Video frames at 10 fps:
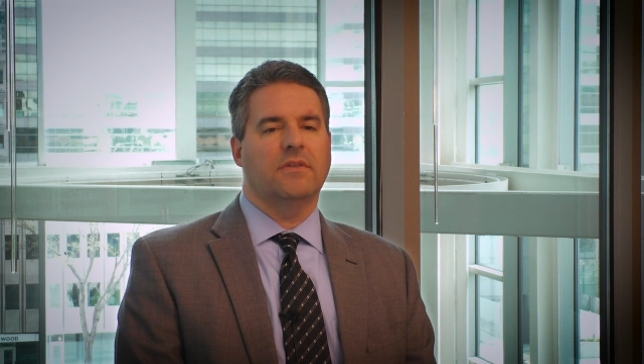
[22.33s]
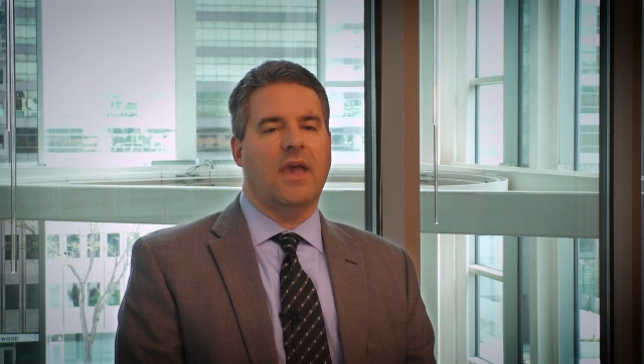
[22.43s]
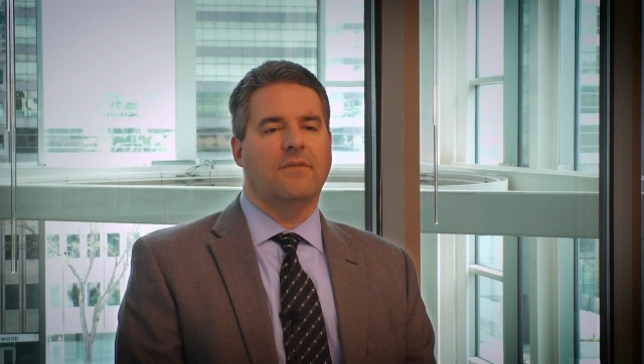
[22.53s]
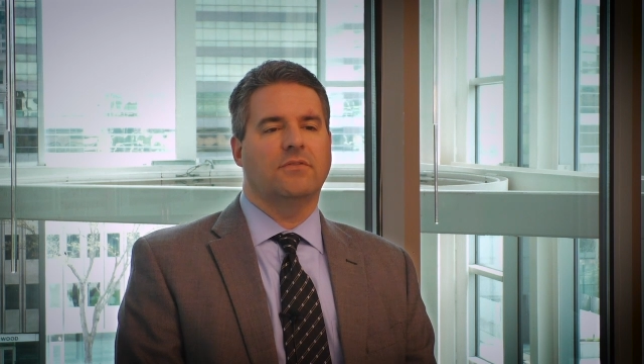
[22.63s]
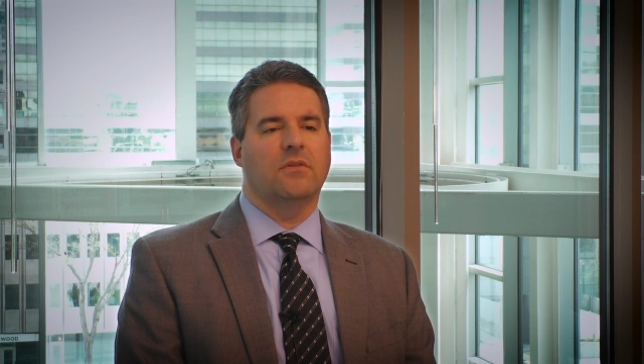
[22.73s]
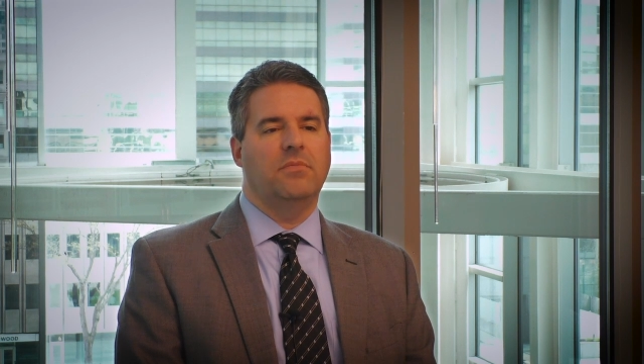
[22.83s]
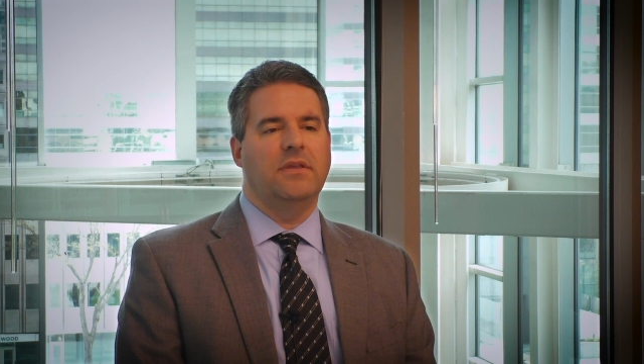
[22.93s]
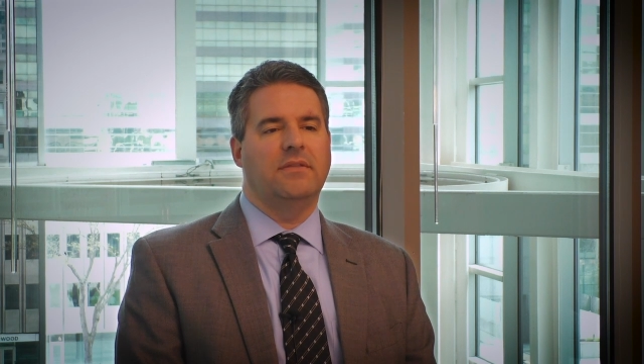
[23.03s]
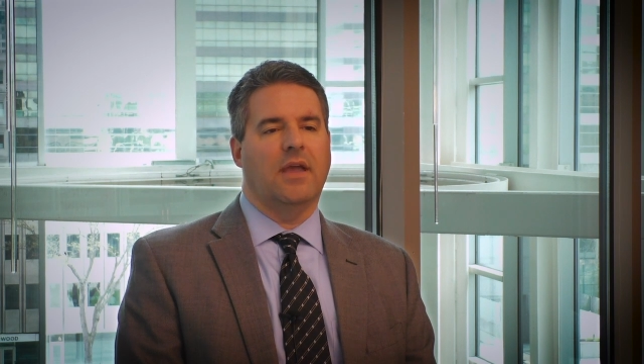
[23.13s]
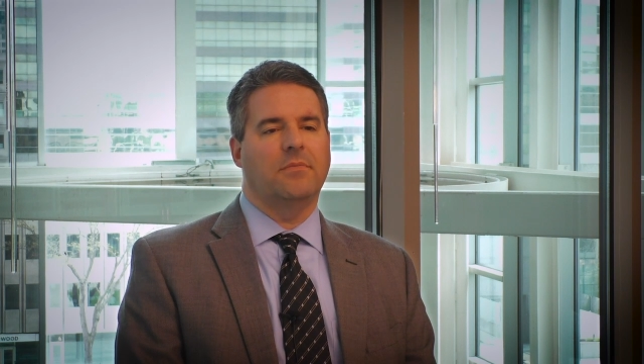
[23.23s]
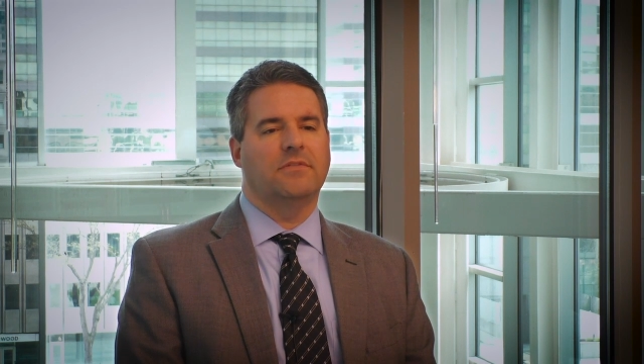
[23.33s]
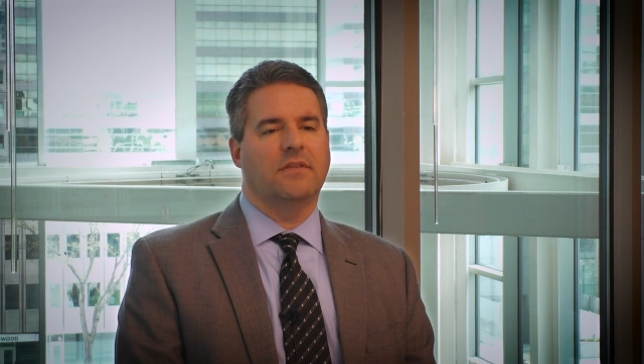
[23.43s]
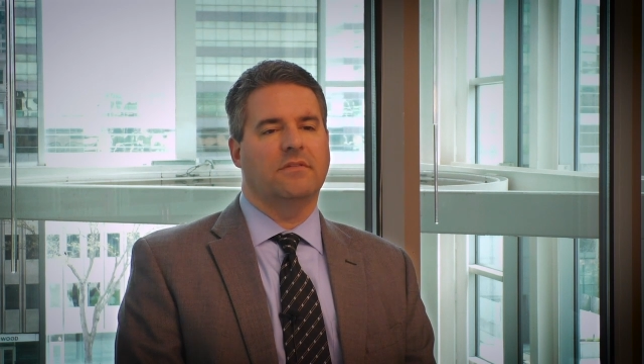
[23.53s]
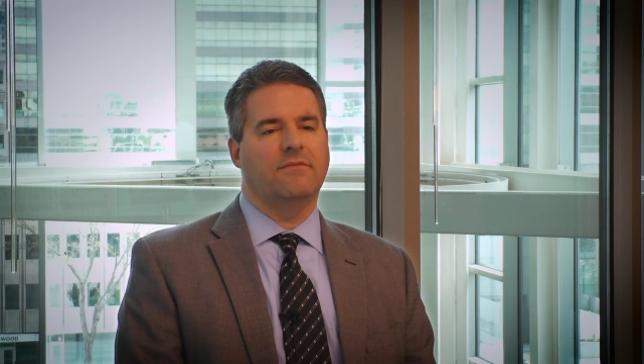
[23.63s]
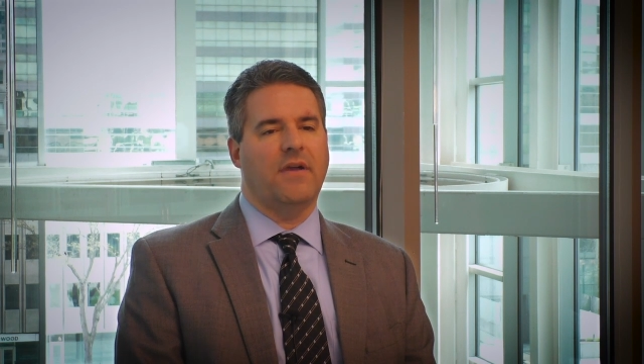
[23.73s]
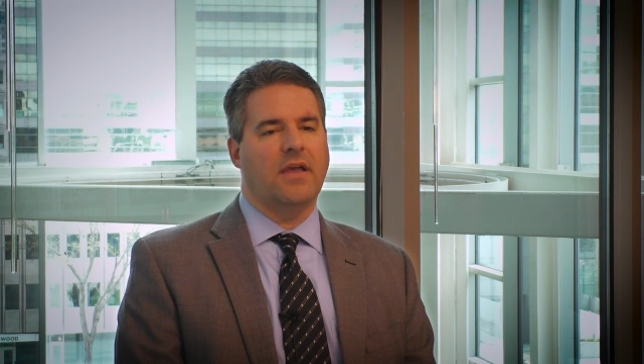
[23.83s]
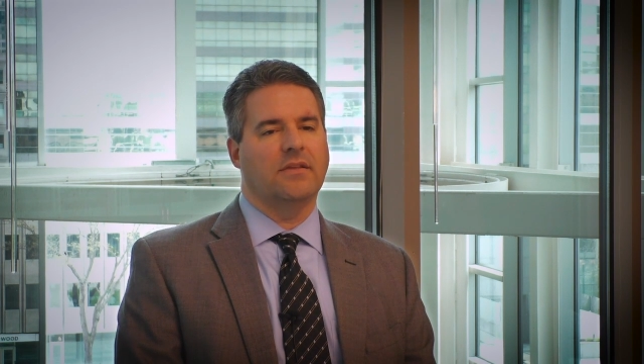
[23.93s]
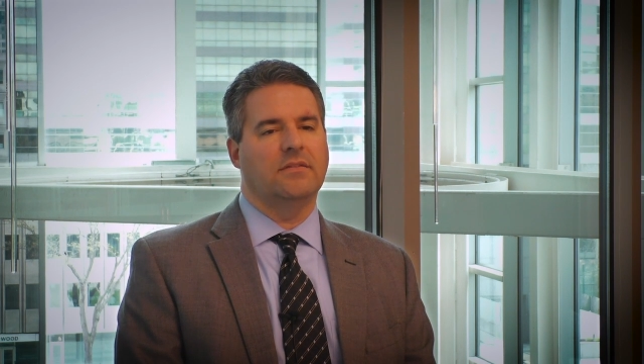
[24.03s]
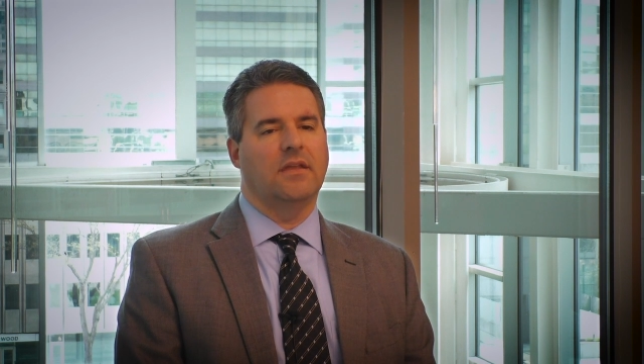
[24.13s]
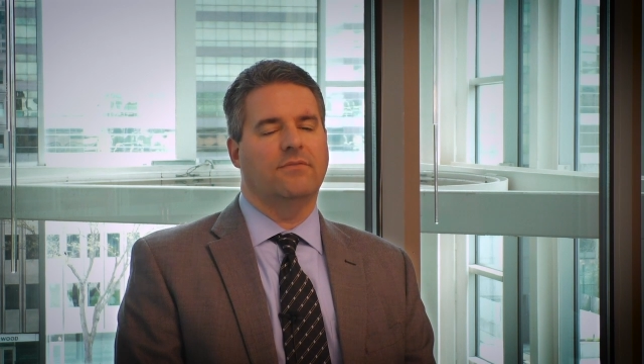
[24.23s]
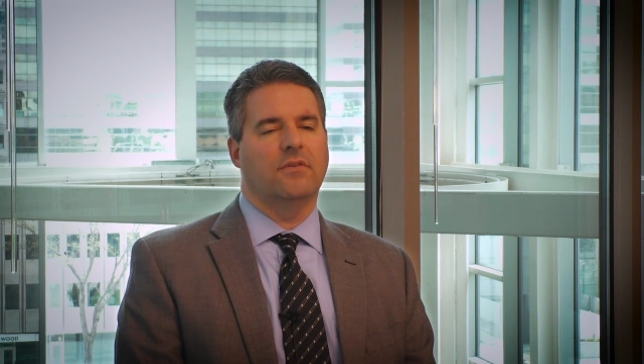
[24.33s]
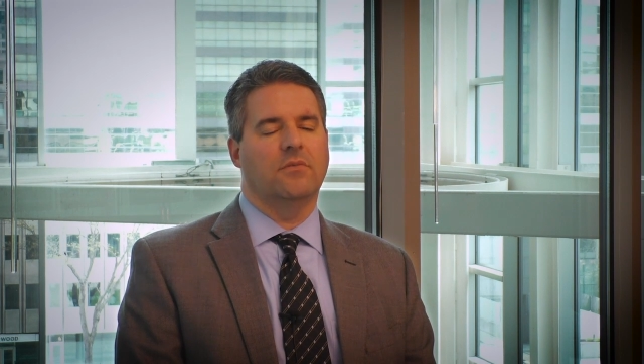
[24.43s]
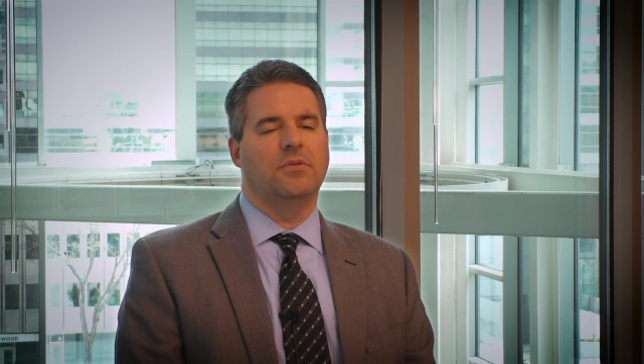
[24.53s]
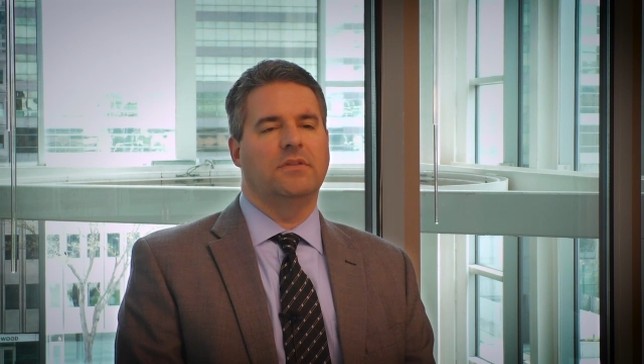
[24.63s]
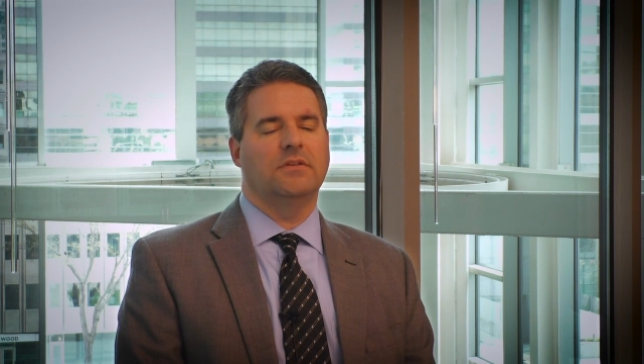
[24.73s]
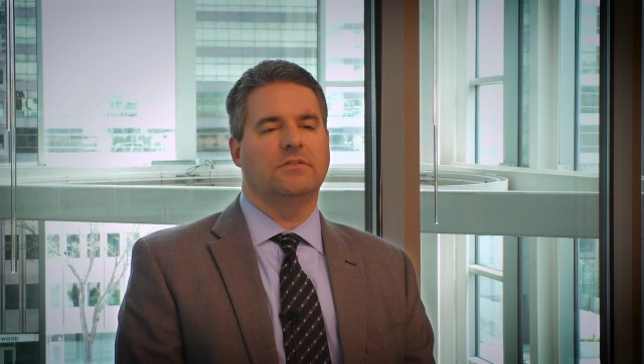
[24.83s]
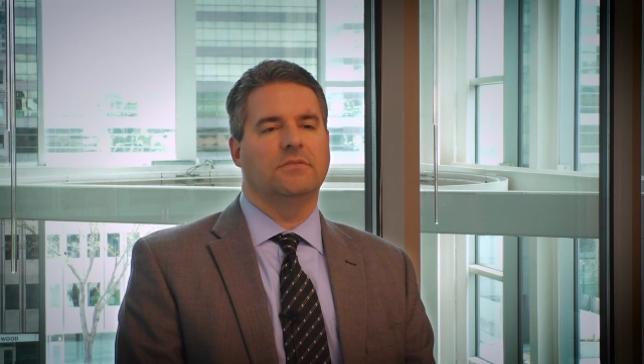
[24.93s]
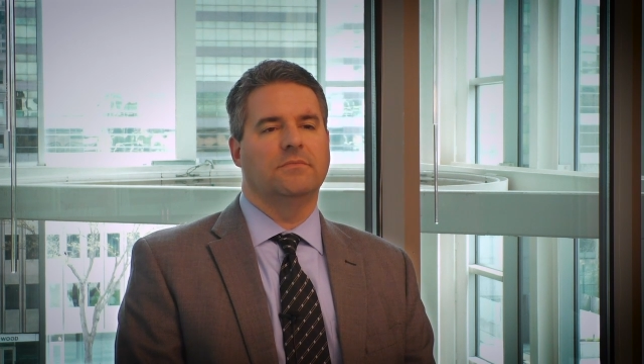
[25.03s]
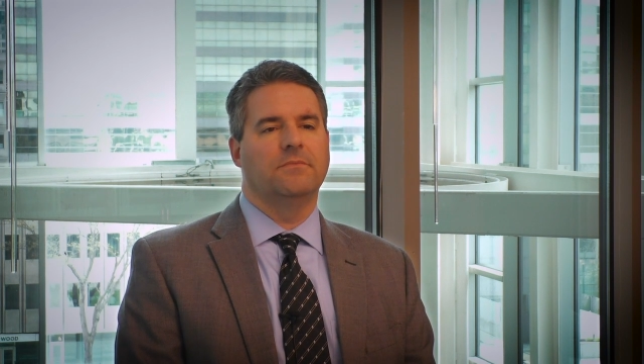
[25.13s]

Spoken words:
after the PTAB sets a filing date for the petition.